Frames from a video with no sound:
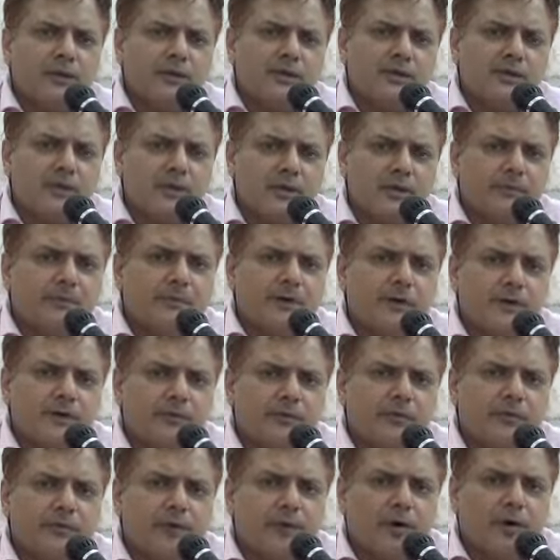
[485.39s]
it is in the
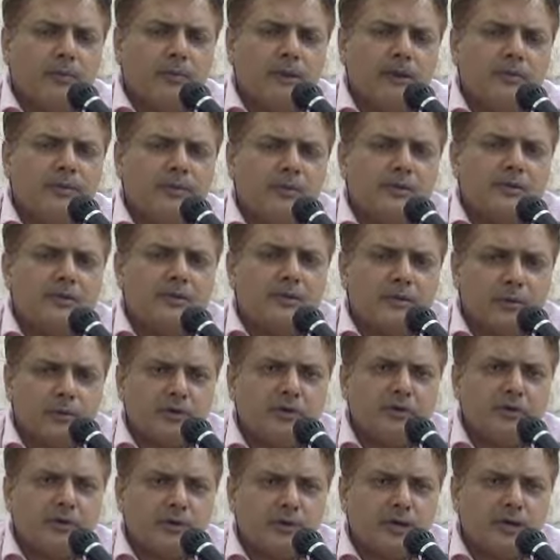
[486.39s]
passbook form and fixed
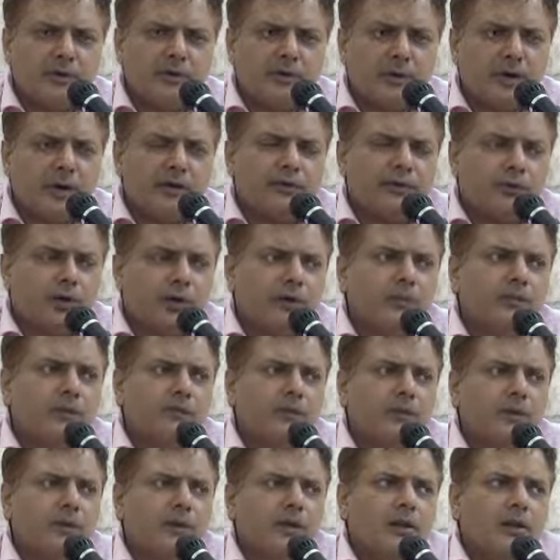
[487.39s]
deposit certificate form.